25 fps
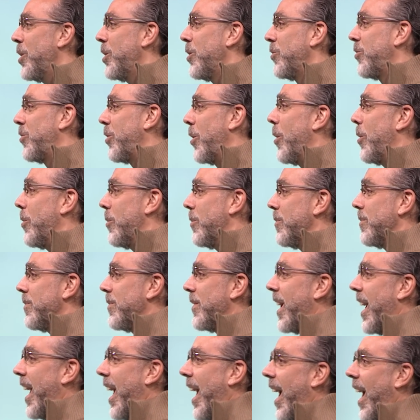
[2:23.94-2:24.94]
So
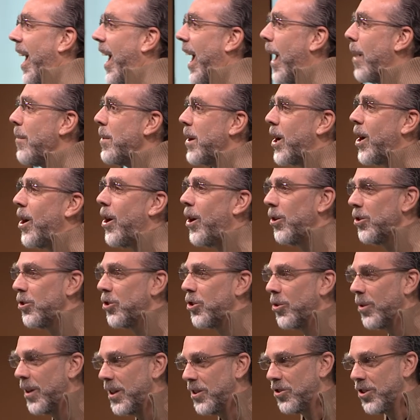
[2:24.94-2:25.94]
I'm a
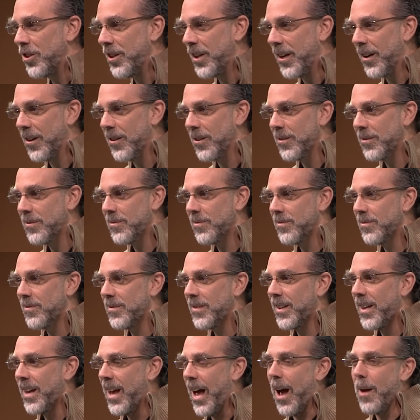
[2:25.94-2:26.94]
culture engineer.
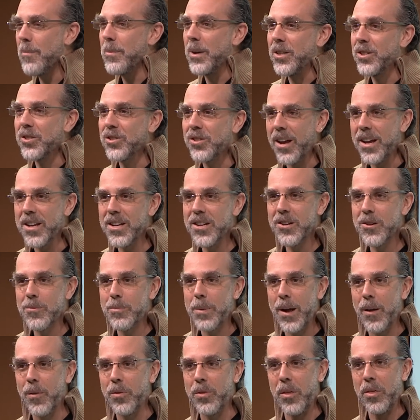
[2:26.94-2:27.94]
I'm excited
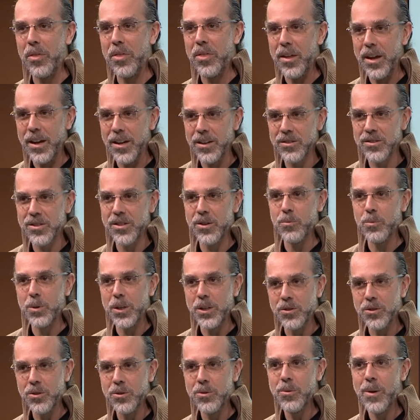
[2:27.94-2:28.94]
about the things that we
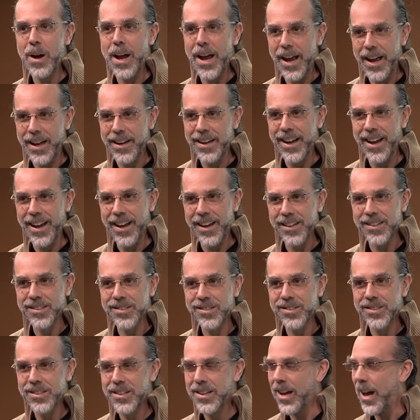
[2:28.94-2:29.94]
do at X.